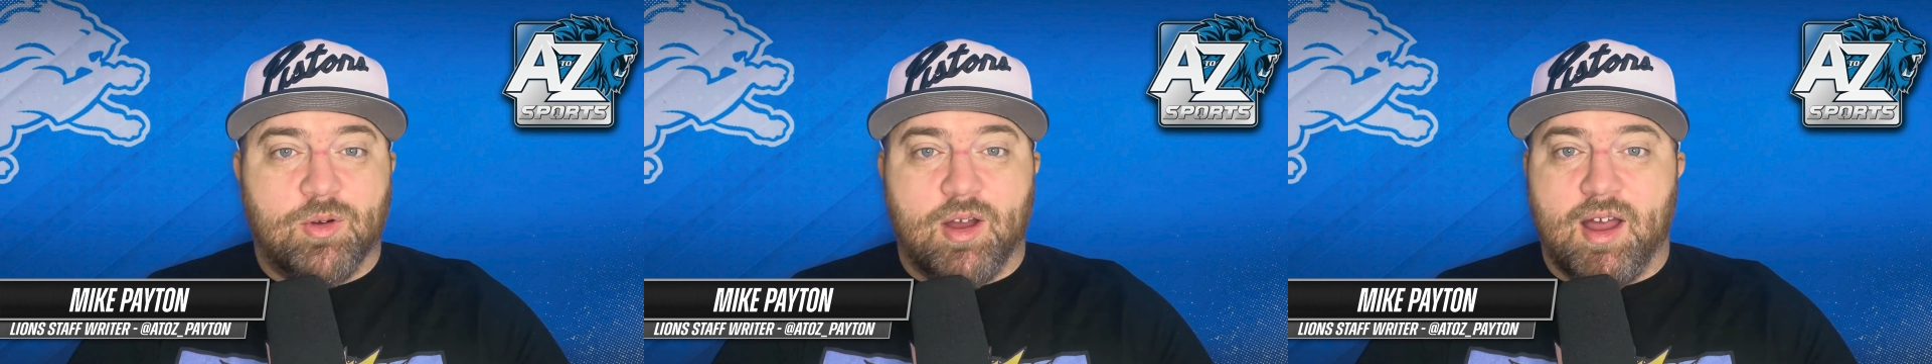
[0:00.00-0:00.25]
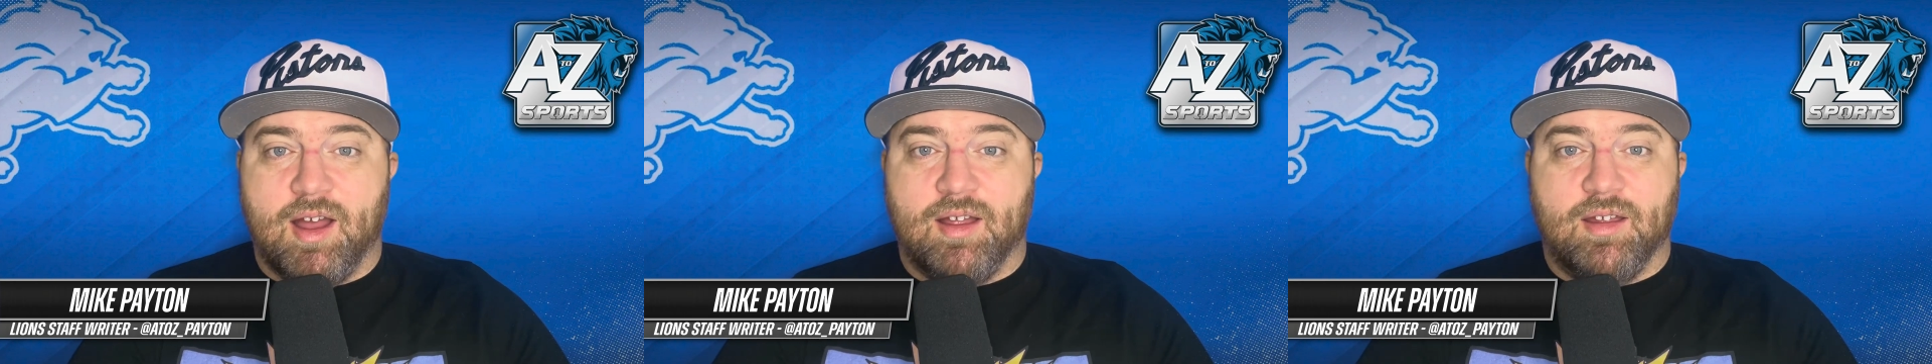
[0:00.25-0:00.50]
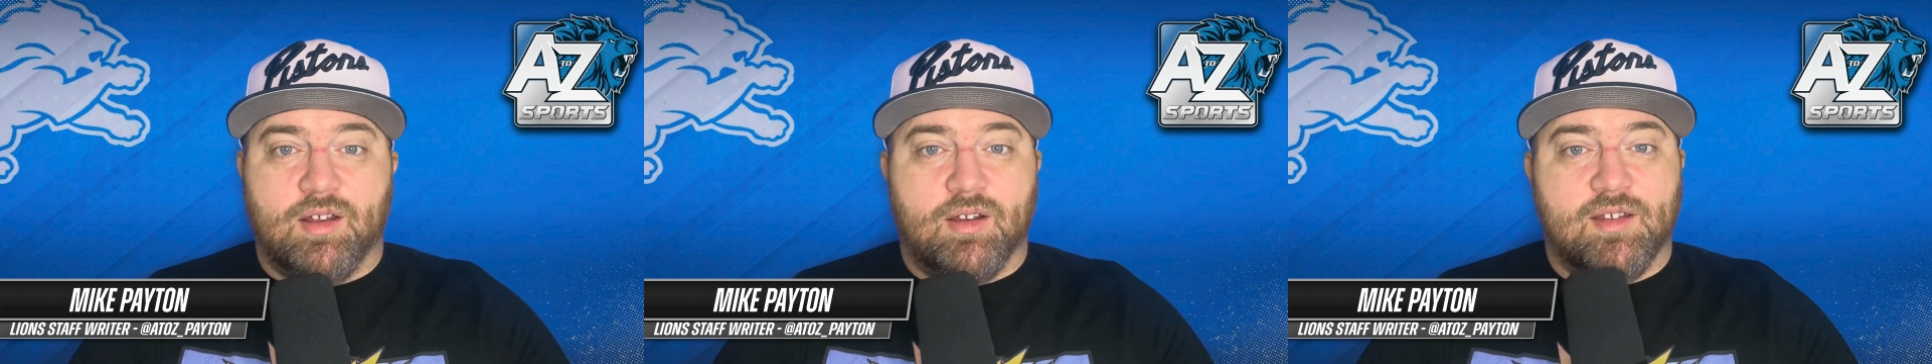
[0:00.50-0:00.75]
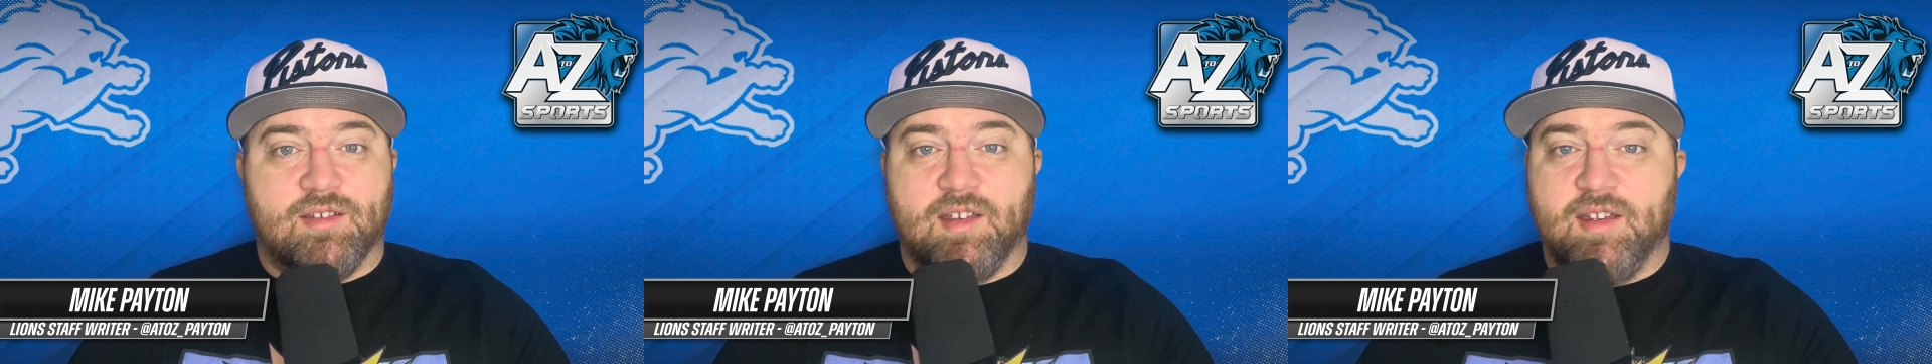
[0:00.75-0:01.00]

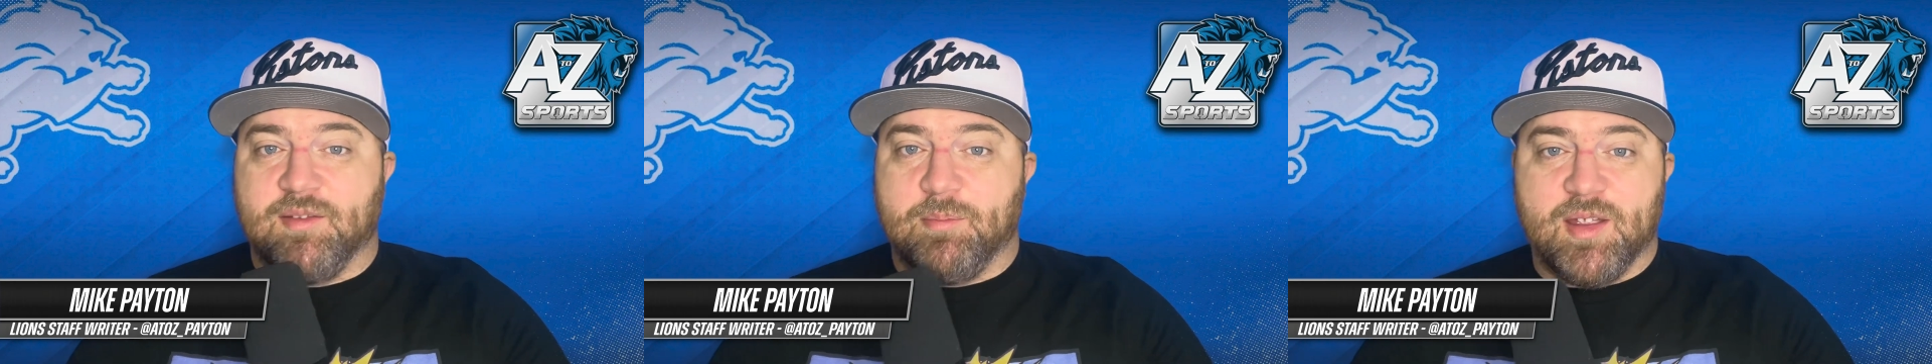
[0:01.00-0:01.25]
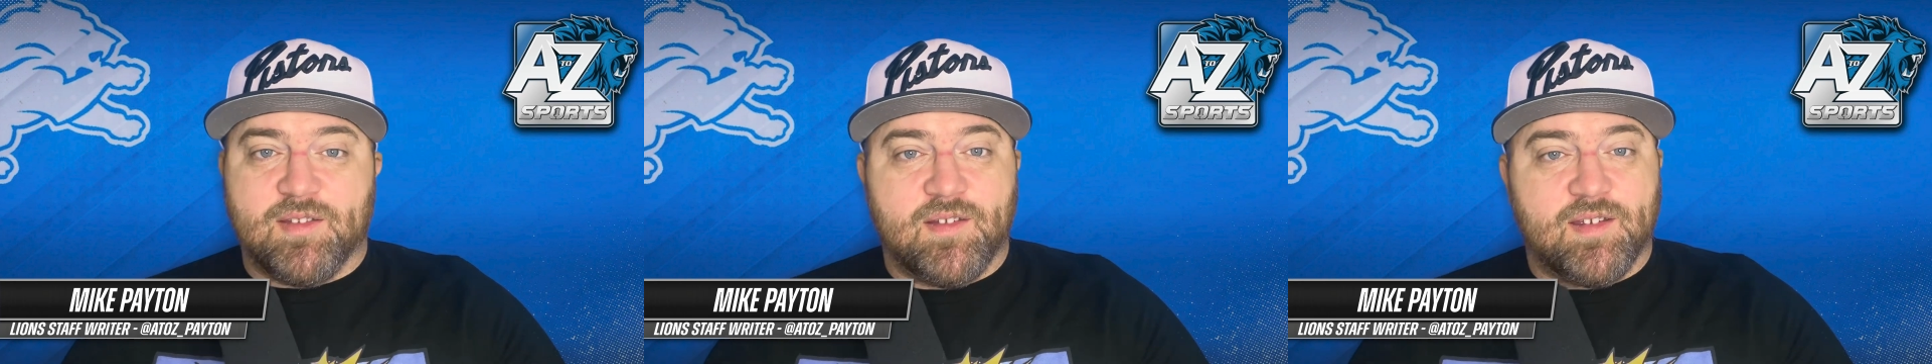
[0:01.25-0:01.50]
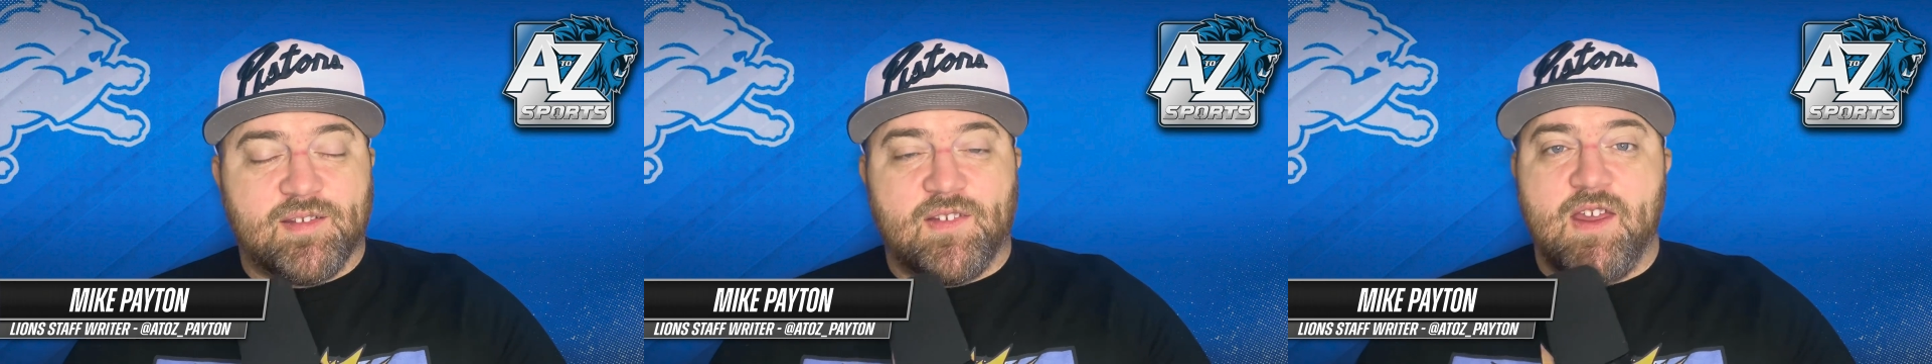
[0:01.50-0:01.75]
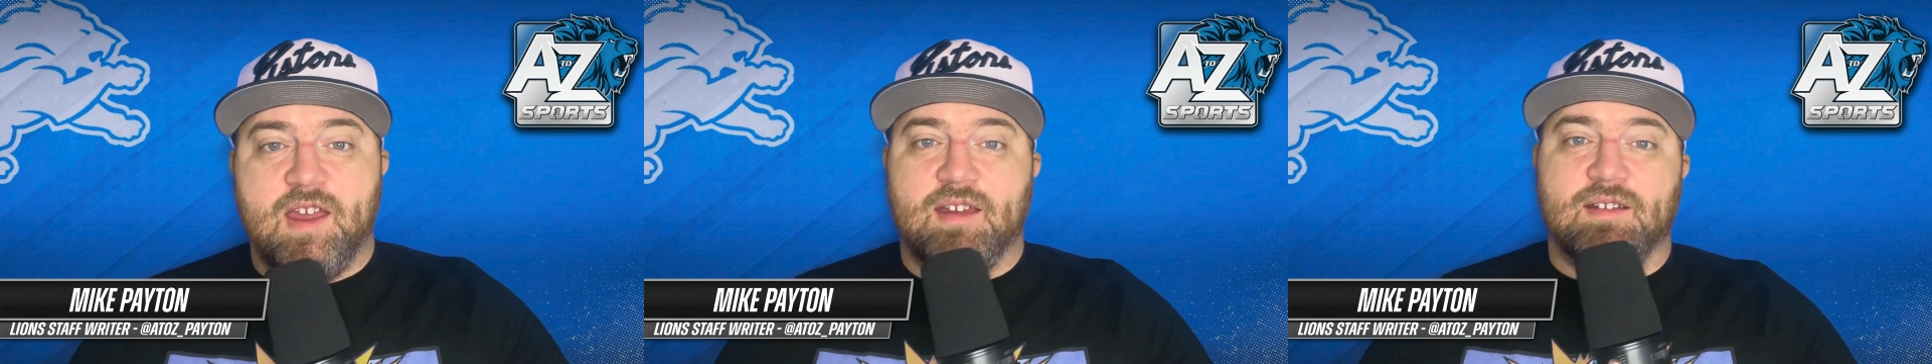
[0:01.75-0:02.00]
his business
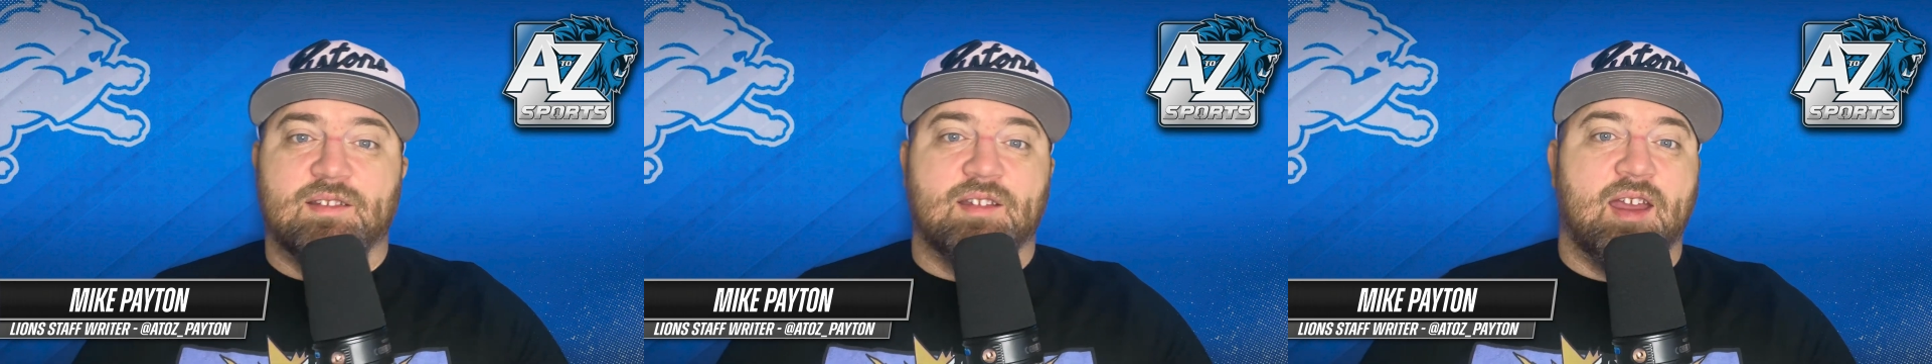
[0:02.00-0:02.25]
things,